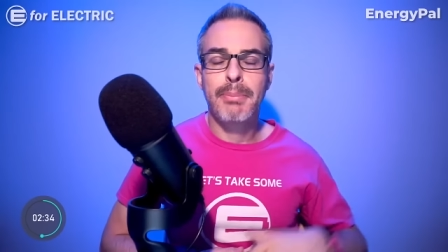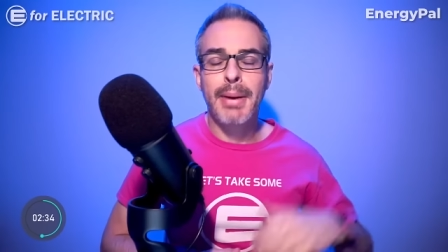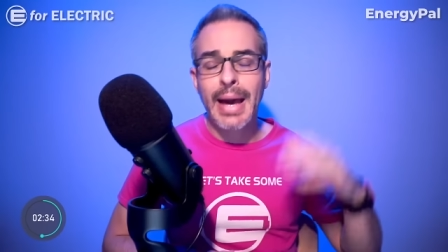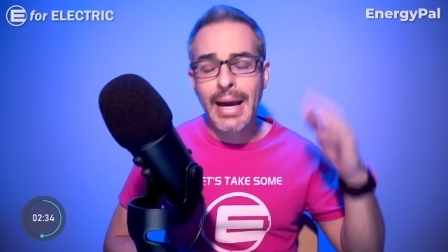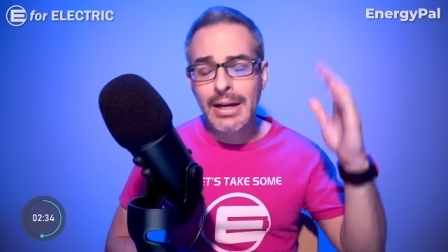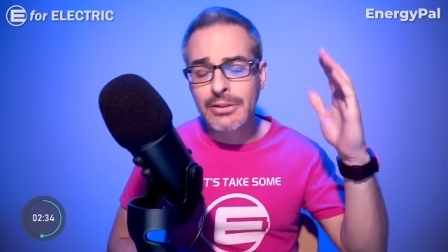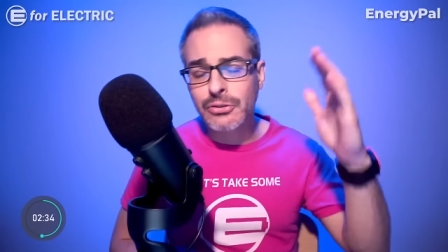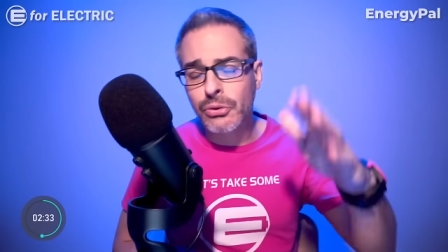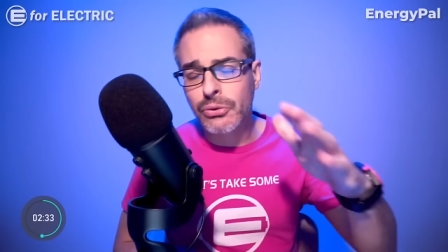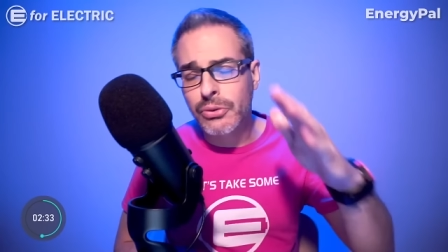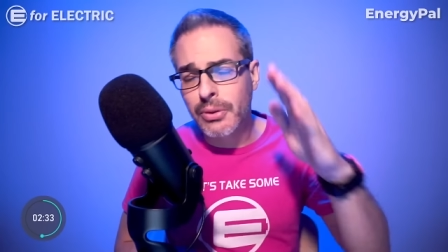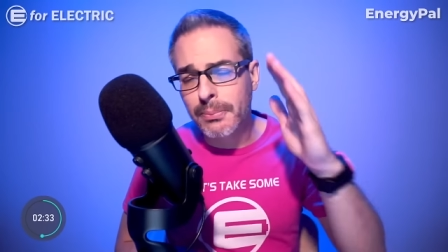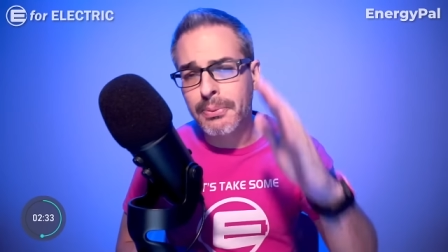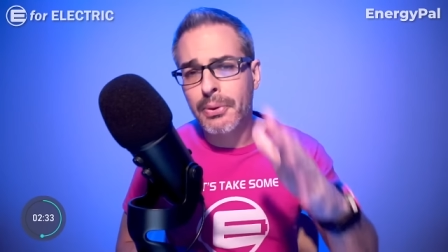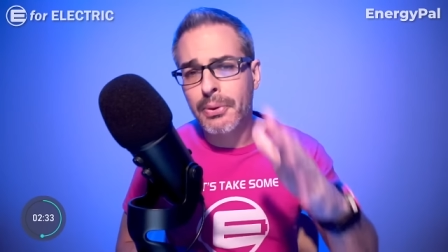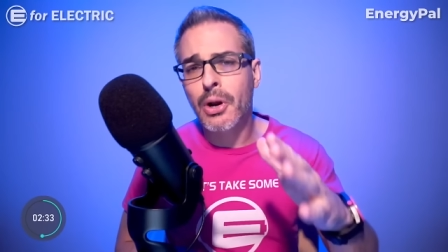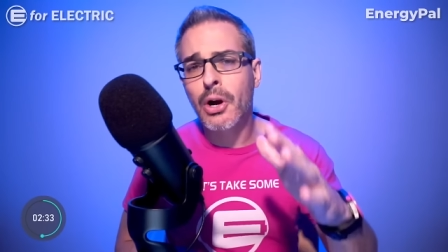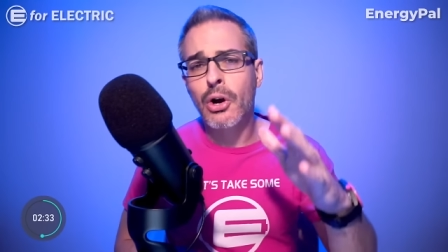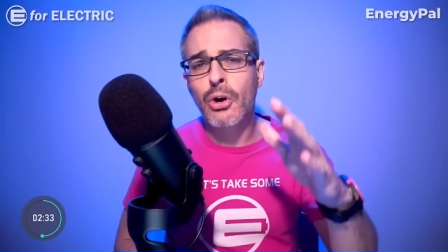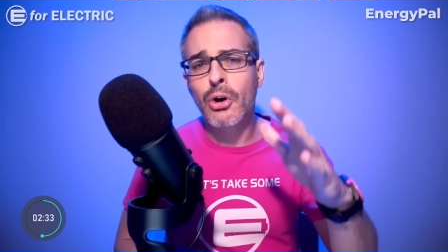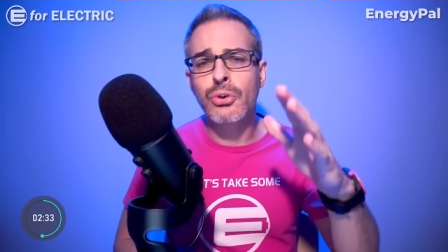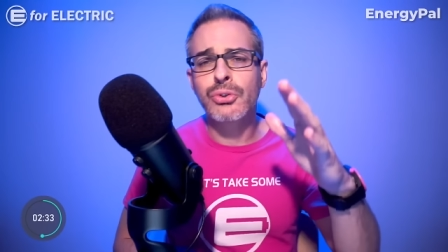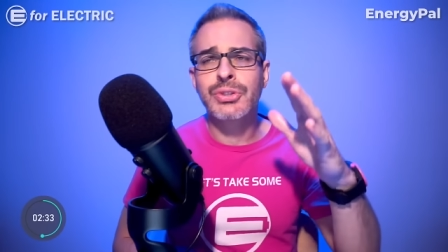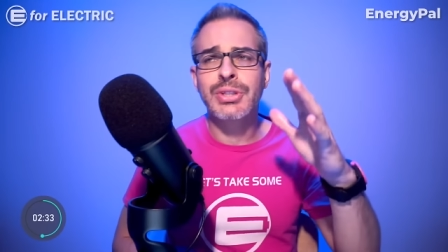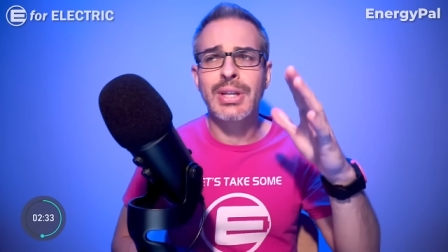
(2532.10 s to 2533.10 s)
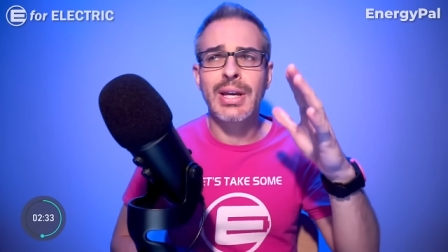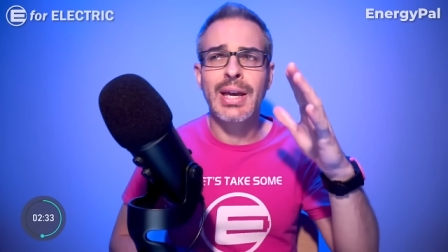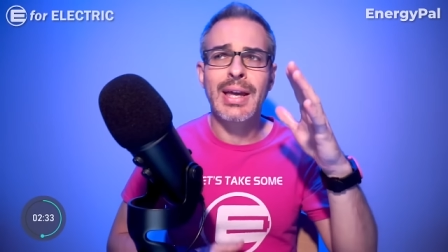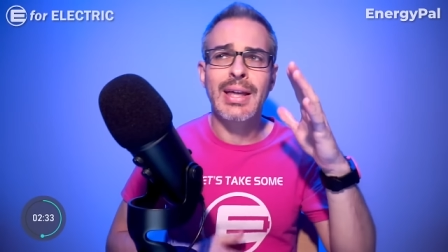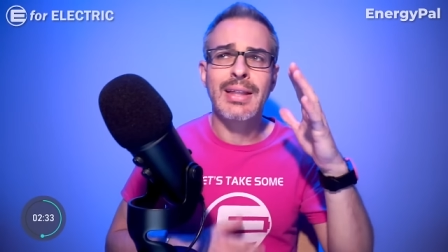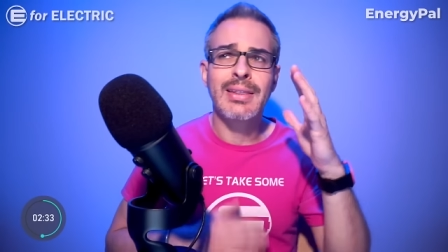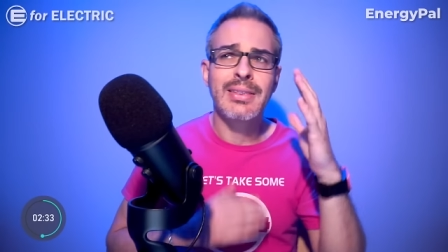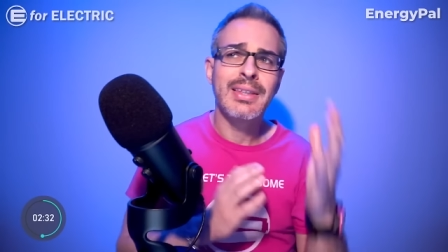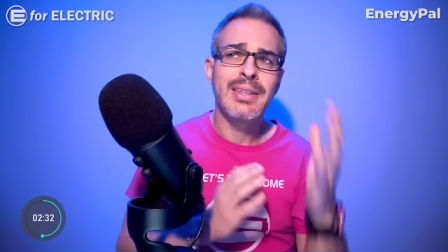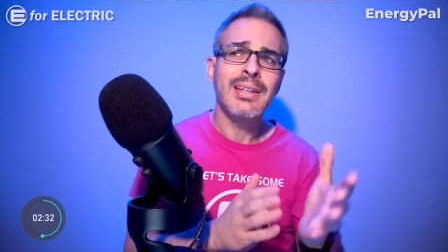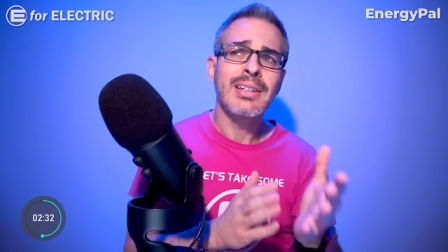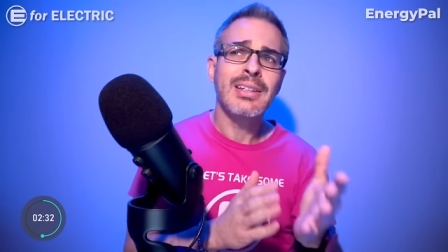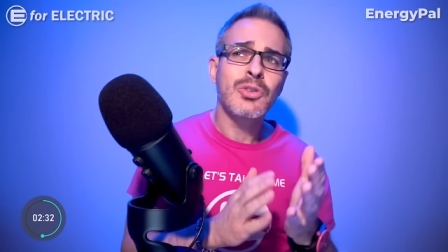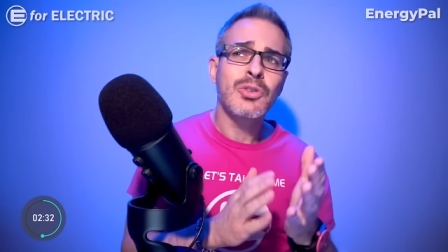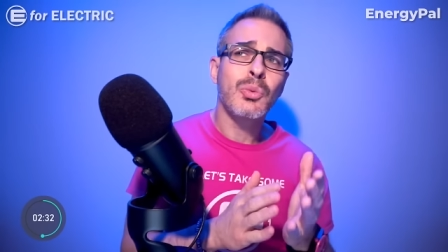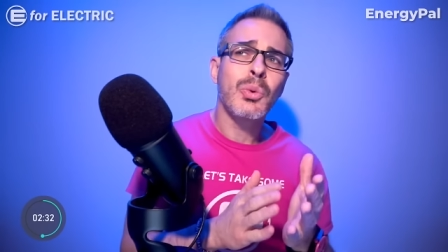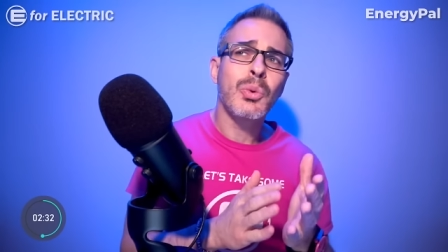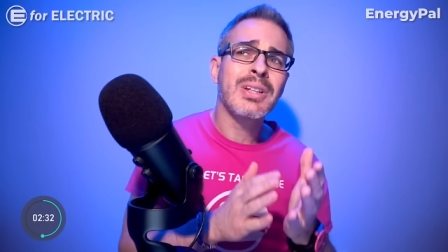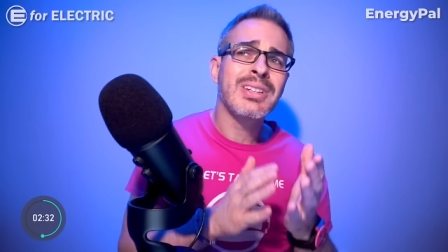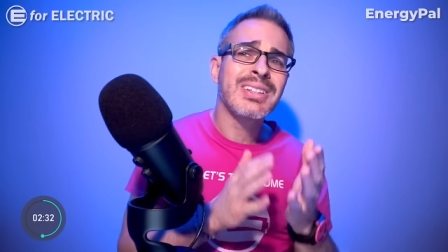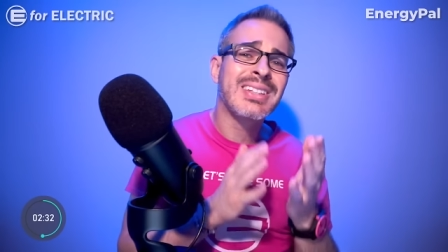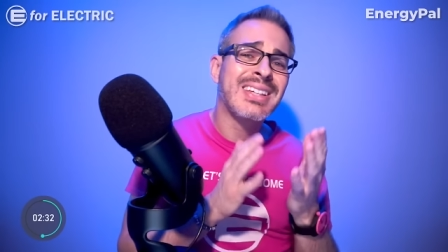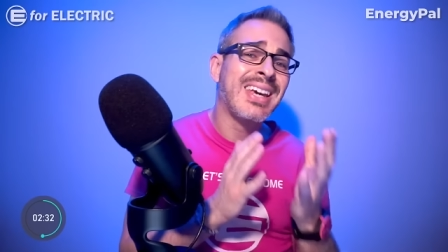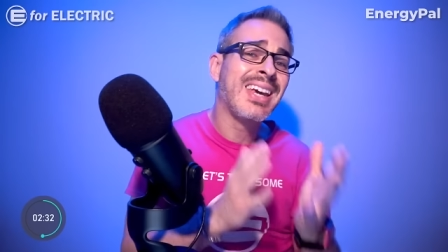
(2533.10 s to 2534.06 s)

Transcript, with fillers: Back to the pros, and this one